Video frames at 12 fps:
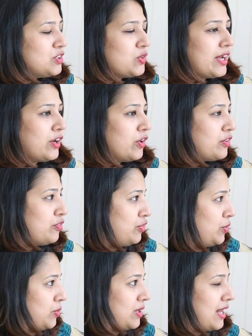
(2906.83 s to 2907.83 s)
So I got
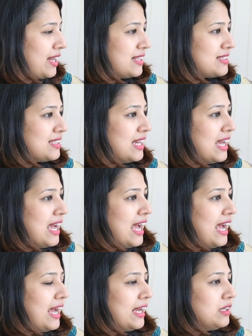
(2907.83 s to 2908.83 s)
few clients.
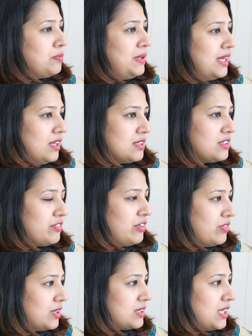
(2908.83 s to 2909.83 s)
And me and Azza, we
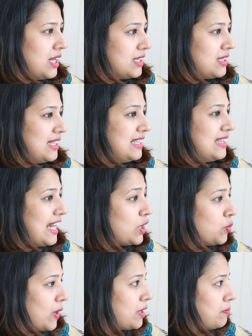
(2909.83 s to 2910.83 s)
worked hard. In that
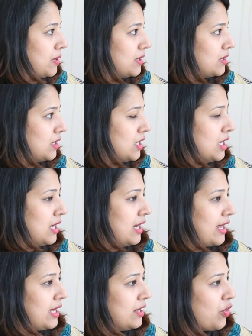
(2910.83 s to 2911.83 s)
1 month,
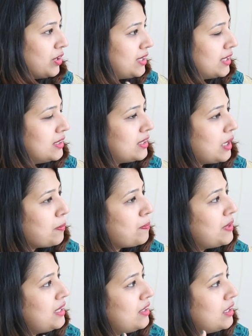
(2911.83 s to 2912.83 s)
on the other
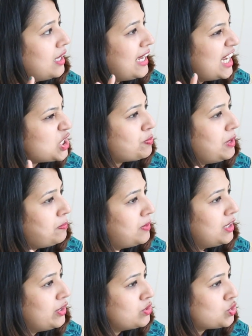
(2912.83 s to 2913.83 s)
company, 8 people
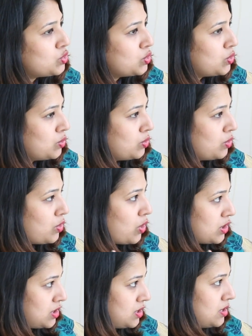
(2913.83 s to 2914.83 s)
used to
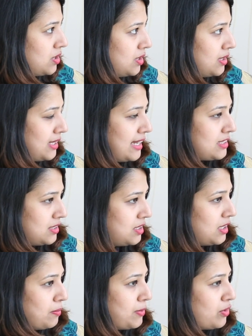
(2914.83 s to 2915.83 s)
get a
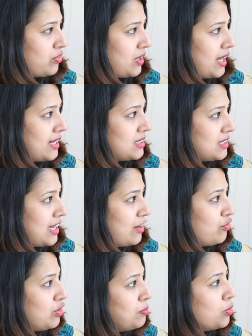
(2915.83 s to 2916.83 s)
number of clients,
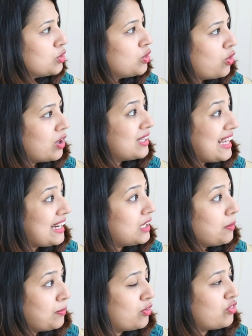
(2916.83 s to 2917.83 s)
and we both got that
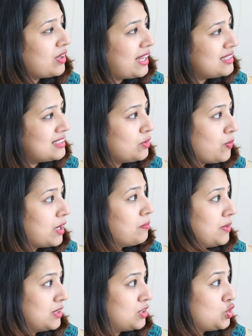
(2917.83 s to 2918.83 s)
number of clients in 1
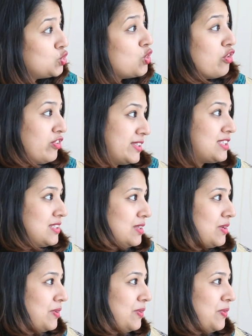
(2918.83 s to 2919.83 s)
month. 2 of us,
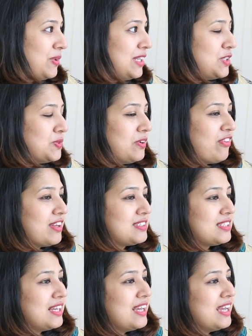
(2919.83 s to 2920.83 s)
only 2 of us.